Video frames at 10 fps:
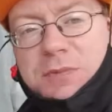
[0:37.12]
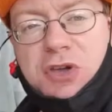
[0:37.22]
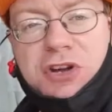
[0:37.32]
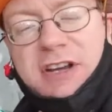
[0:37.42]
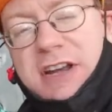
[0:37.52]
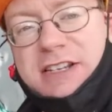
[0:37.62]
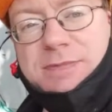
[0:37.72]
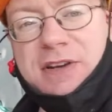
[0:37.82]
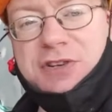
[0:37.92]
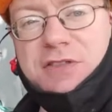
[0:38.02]
Community Day
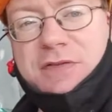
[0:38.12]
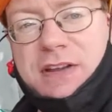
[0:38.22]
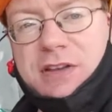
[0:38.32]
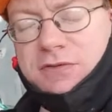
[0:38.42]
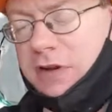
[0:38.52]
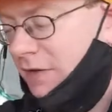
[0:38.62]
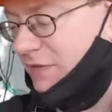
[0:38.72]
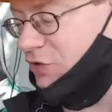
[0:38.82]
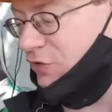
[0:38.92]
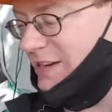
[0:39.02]
special event uh,
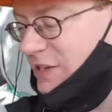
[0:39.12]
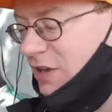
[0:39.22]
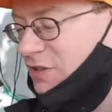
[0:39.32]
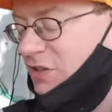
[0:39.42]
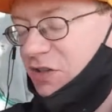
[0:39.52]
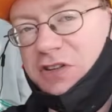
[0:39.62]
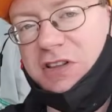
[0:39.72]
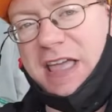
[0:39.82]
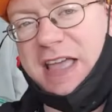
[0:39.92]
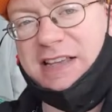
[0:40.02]
featuring
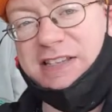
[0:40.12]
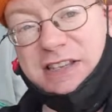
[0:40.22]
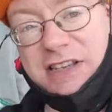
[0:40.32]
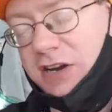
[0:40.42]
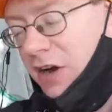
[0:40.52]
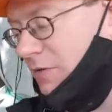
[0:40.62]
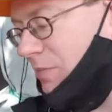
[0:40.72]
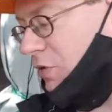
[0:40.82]
Duskull as the target